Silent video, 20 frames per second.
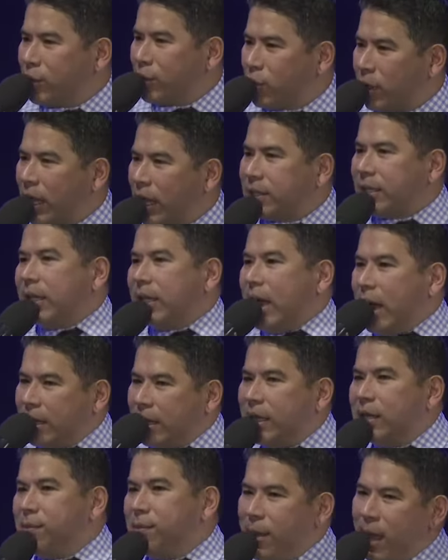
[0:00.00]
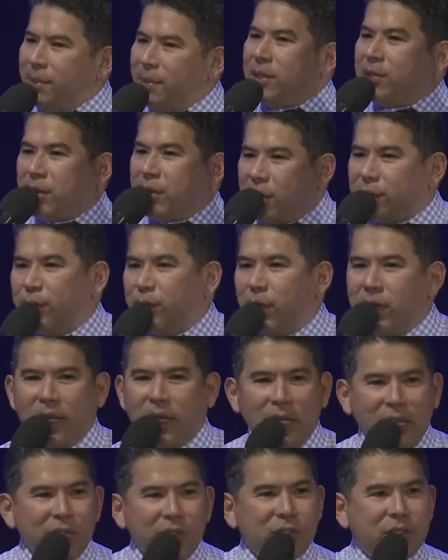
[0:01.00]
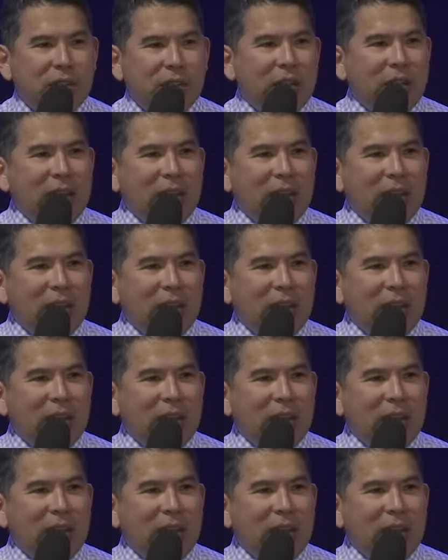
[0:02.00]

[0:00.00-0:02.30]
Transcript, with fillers: So I said, God, can you make me six foot at least?